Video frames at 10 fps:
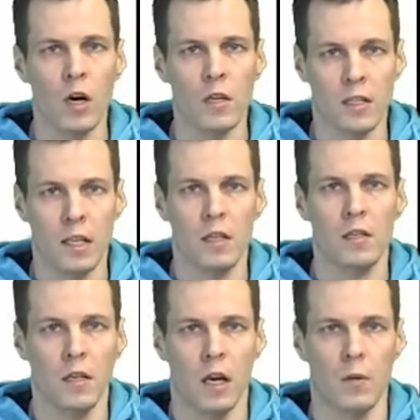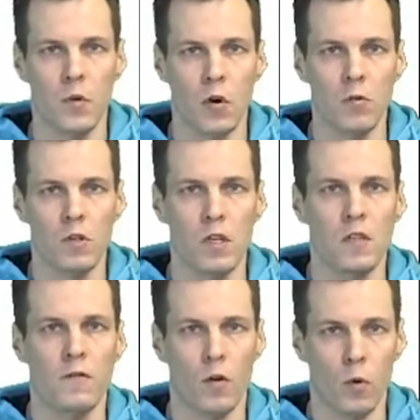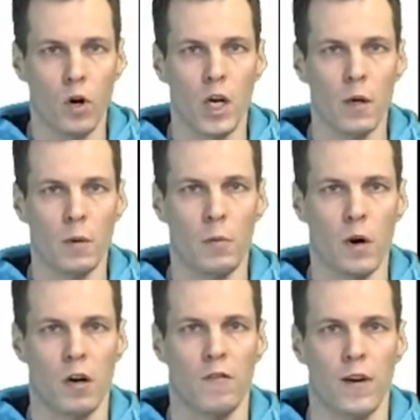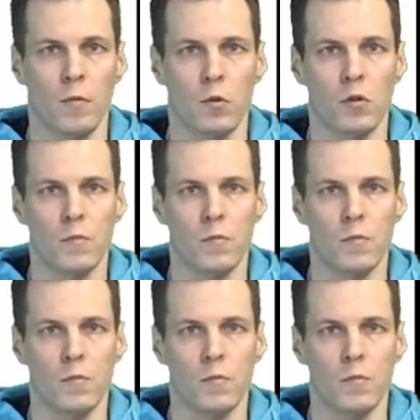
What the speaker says: statistical approaches for working with marker variables.